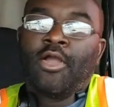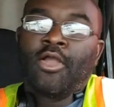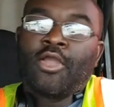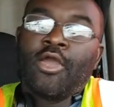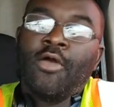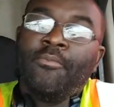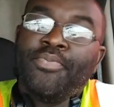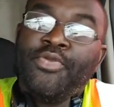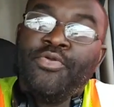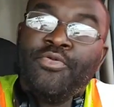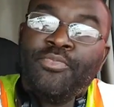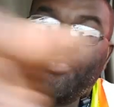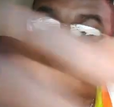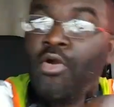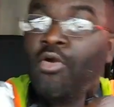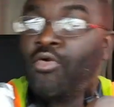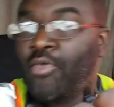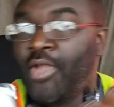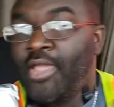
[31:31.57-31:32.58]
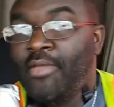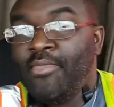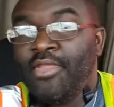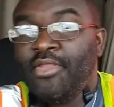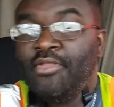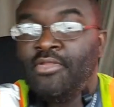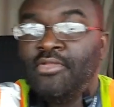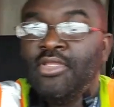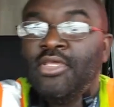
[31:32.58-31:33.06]
Computer
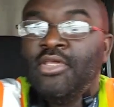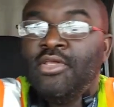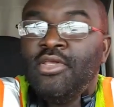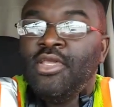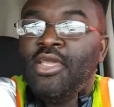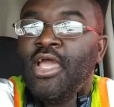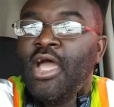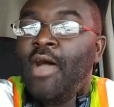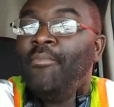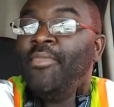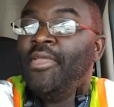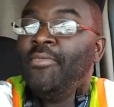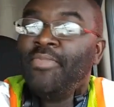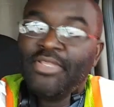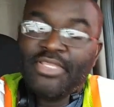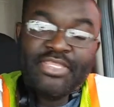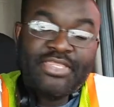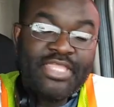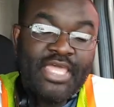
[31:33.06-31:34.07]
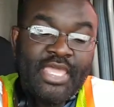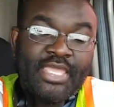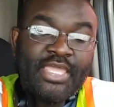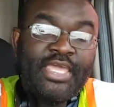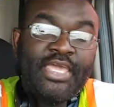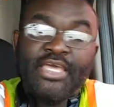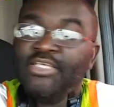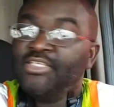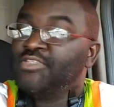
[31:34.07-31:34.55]
programming. I mean, but the thing
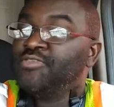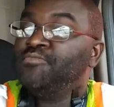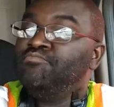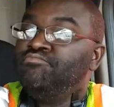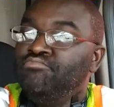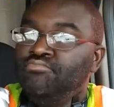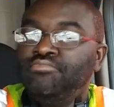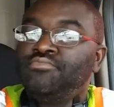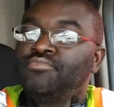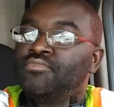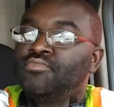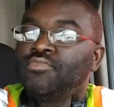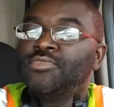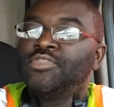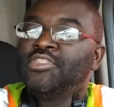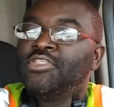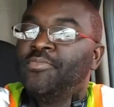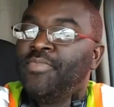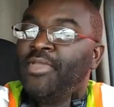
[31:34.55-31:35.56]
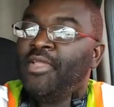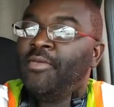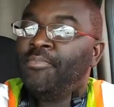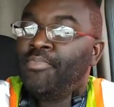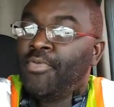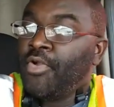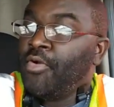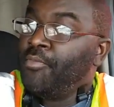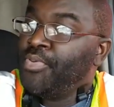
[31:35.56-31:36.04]
is, to be a
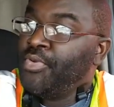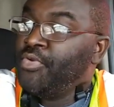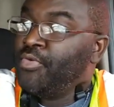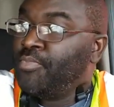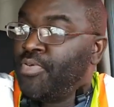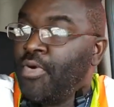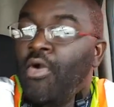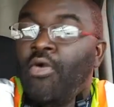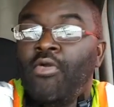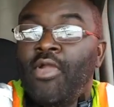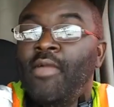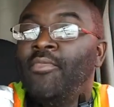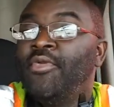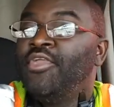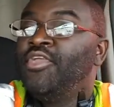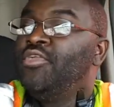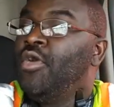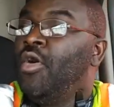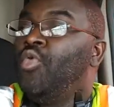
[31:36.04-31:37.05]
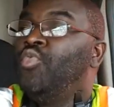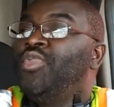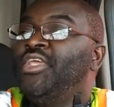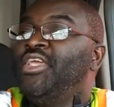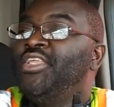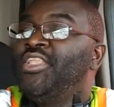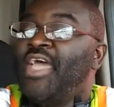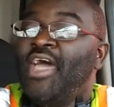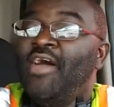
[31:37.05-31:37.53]
computer programmer, you don't
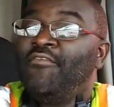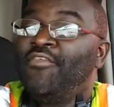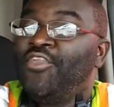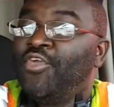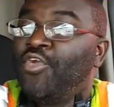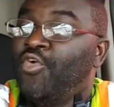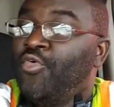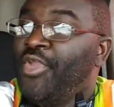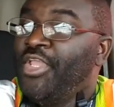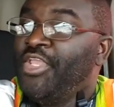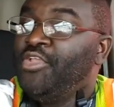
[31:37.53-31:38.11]
need to have a degree.